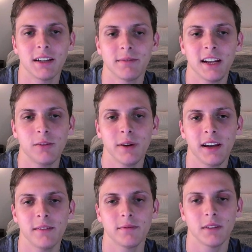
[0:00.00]

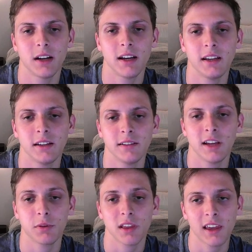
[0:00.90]
anyway, I
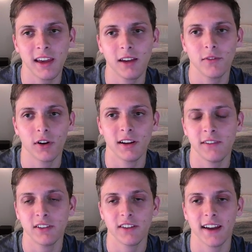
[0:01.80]
take with the king.
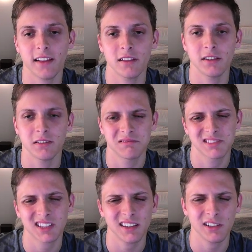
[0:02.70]
Even if I had the
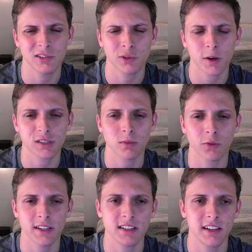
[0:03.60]
slightly questionable
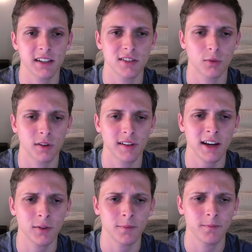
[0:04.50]
reasoning, it still worked
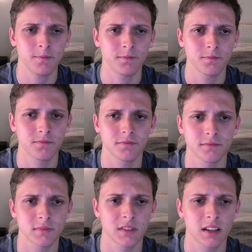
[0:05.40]
out.
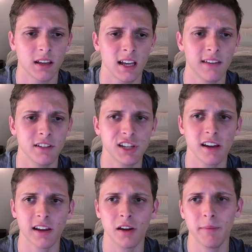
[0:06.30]
I give the check.
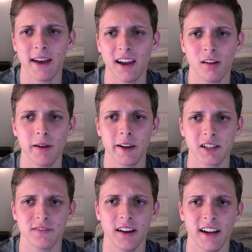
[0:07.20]
I come back. Coming back is
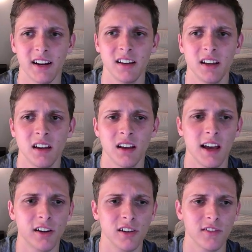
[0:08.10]
fine.
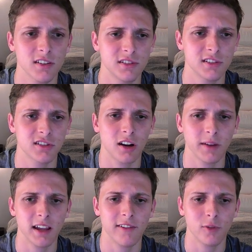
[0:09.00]
I could have also just gone to
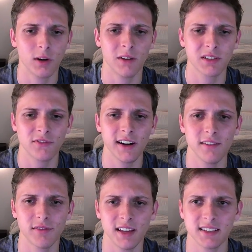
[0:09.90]
a4. I was afraid
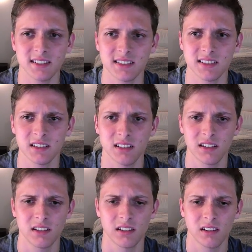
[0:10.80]
of this,
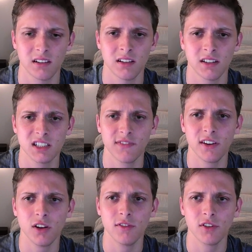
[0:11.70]
because if I
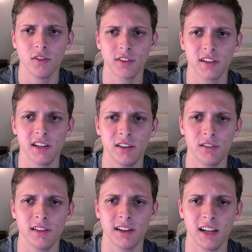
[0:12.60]
go over here,
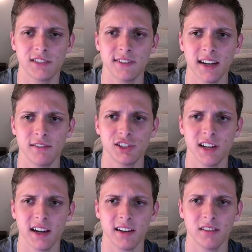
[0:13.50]
then h5
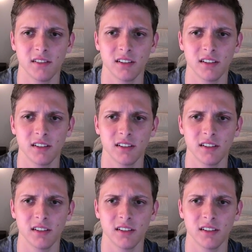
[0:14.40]
check, and